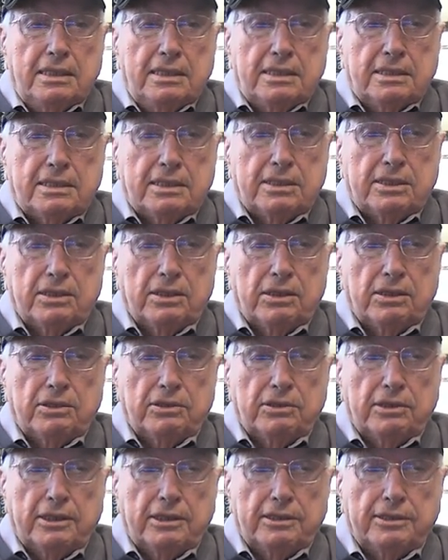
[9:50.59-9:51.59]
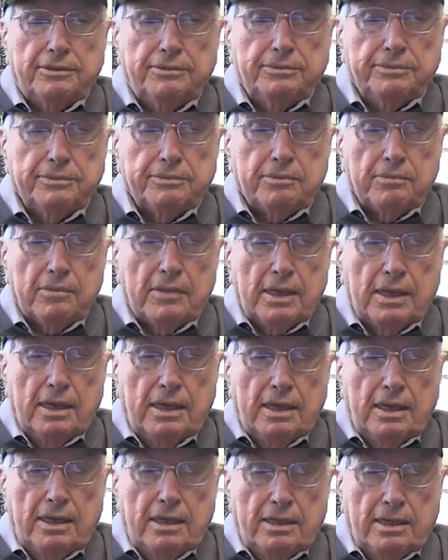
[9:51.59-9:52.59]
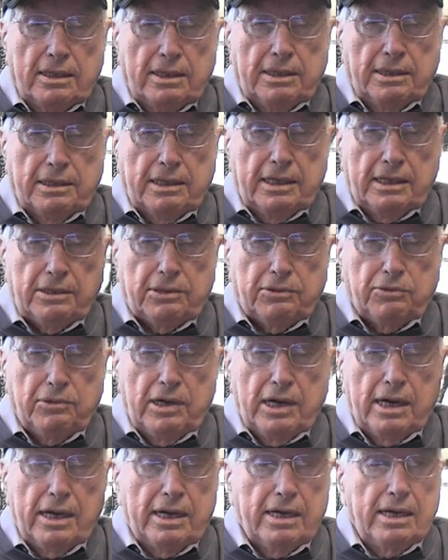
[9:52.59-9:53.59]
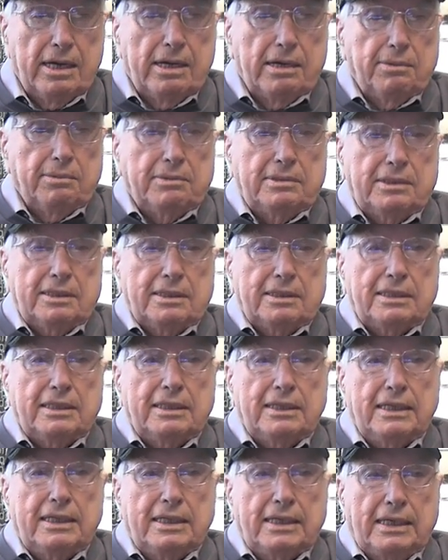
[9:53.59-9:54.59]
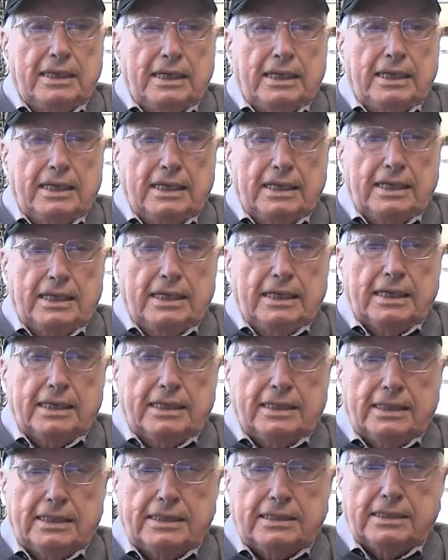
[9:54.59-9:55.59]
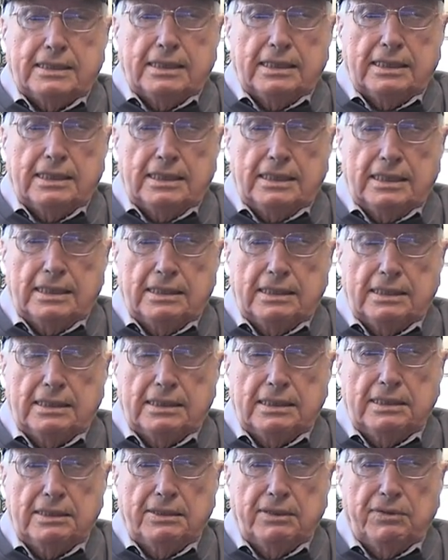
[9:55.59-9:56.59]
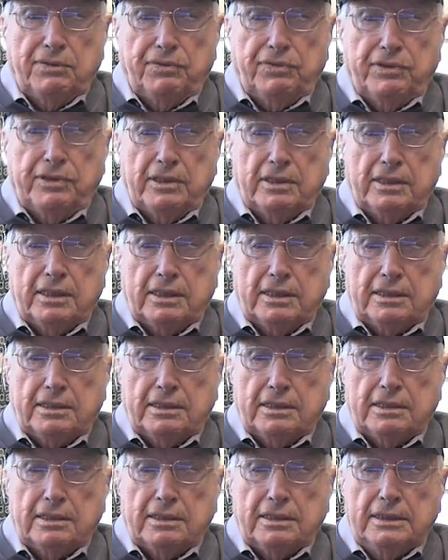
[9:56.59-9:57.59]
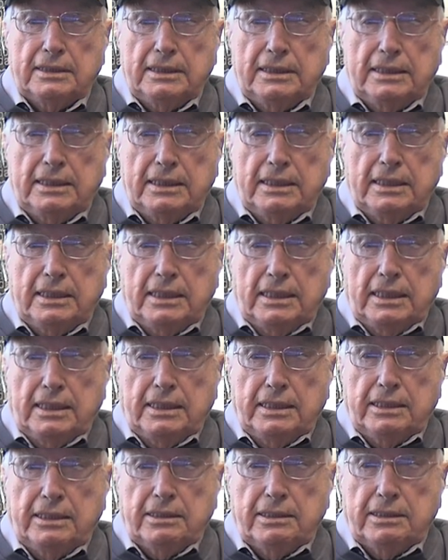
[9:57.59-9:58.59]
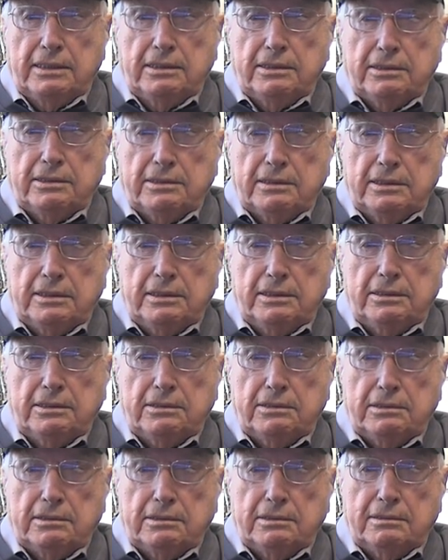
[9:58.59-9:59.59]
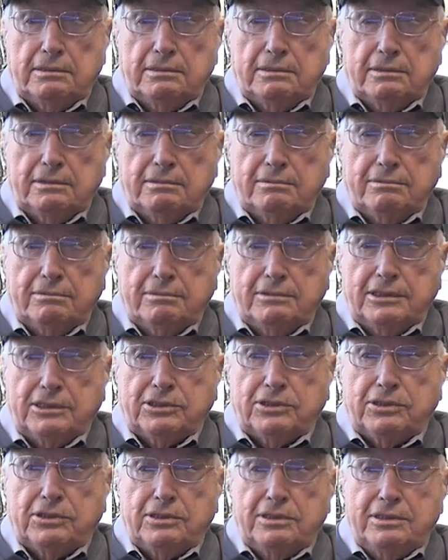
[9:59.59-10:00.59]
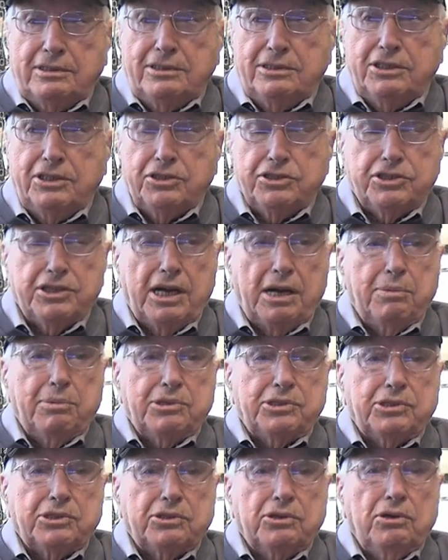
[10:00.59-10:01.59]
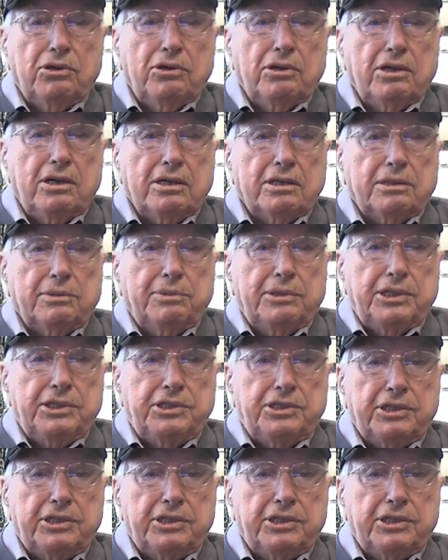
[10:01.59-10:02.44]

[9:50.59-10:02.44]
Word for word: So uh, to get to where I am, I guess I uh, feel that uh, you, you, just do your job as you go along the best